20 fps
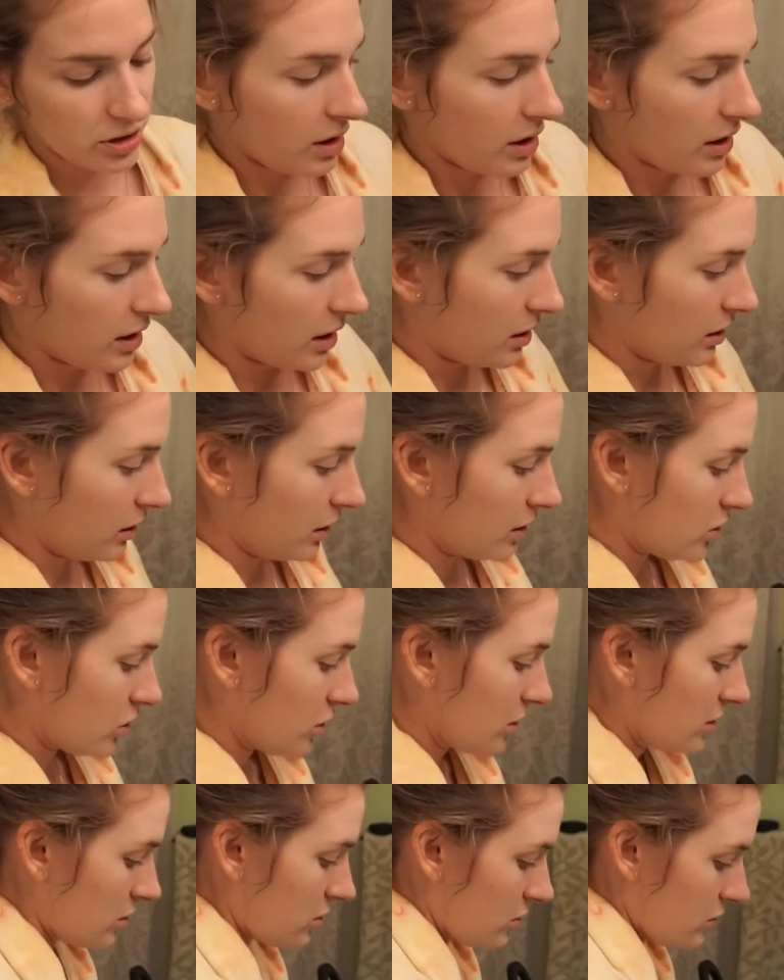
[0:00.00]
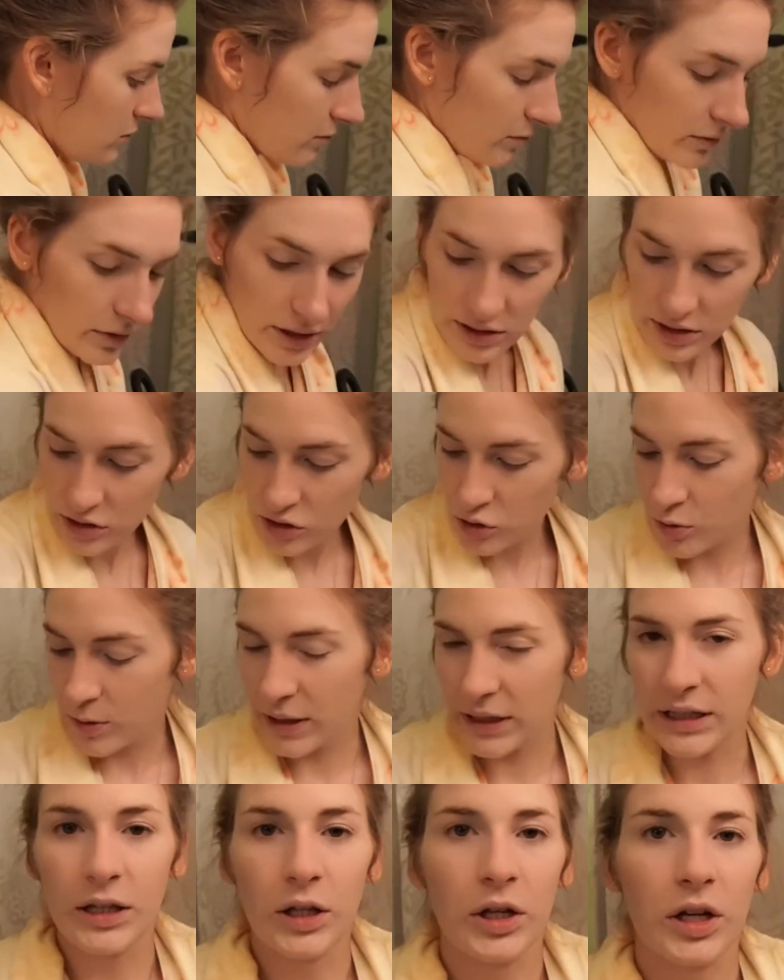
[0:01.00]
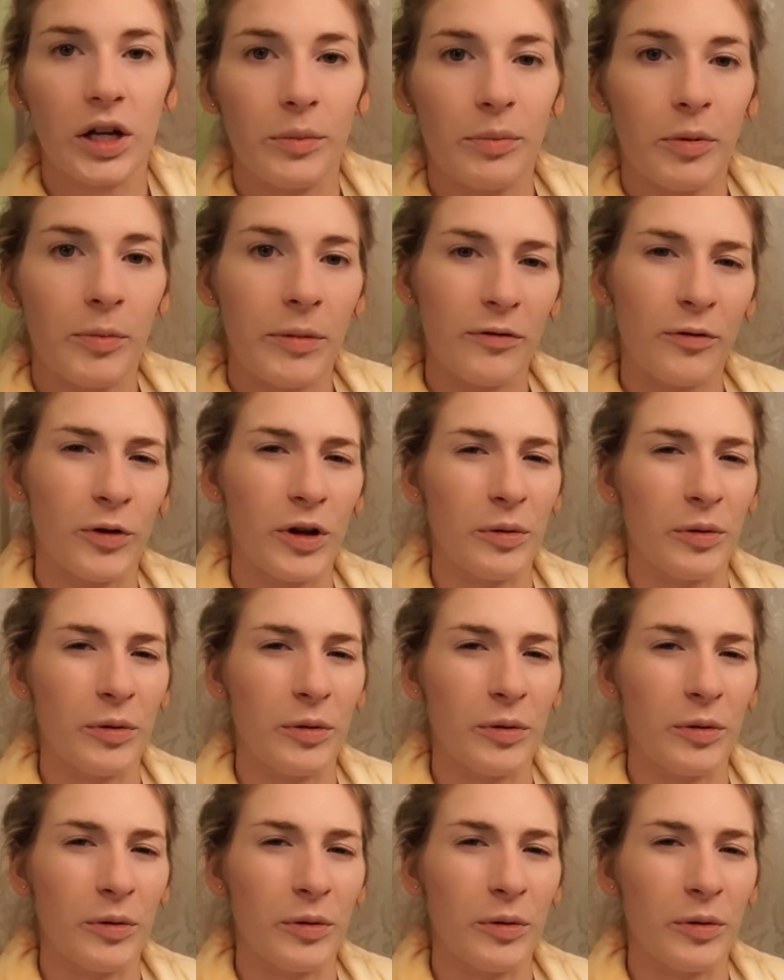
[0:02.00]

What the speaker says: And let's just quickly look it up on my phone.